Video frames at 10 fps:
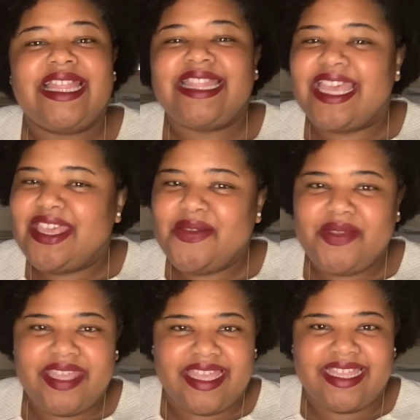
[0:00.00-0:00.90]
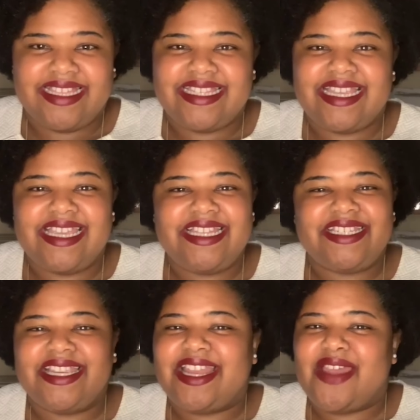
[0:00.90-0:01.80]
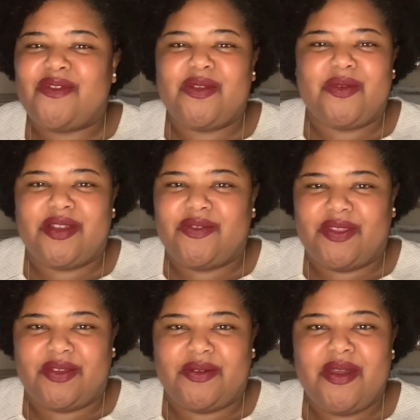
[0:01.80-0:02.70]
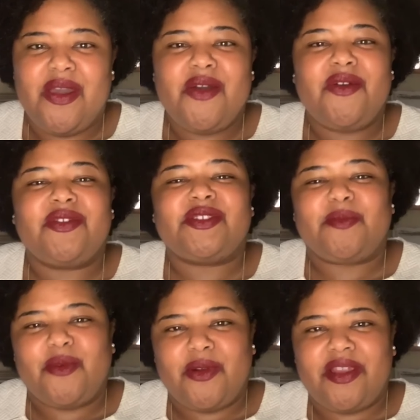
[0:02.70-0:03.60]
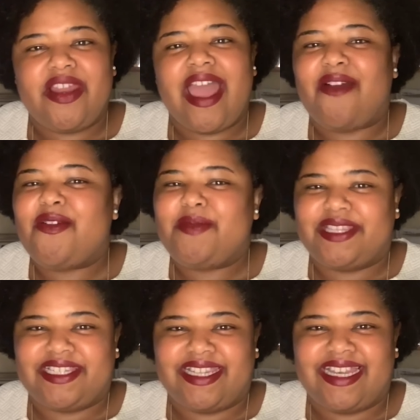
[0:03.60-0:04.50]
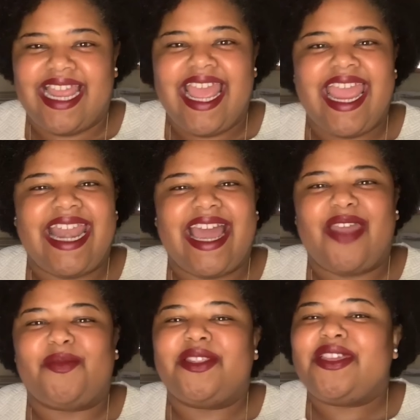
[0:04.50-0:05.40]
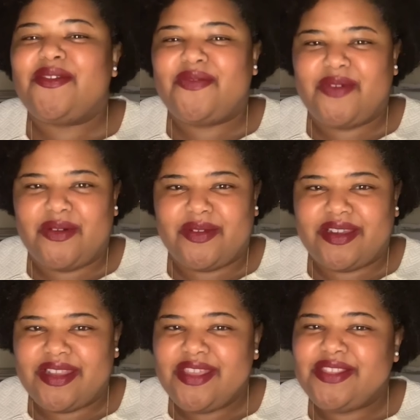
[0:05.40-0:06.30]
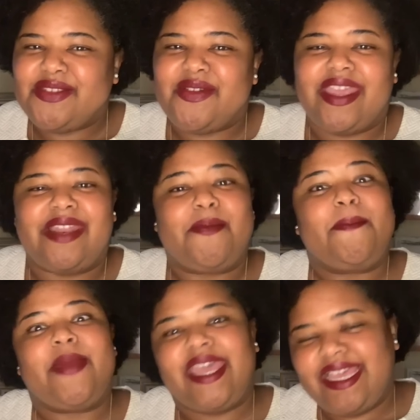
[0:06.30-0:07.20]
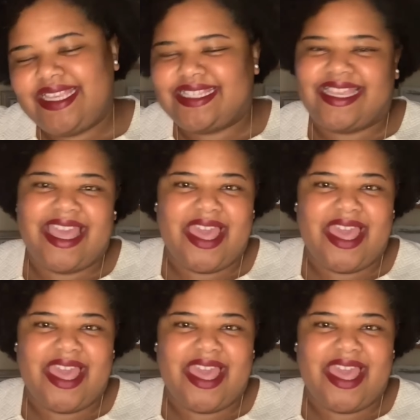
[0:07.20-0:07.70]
Thank you again to each and every one of you who support our mission, and I am looking forward to an amazing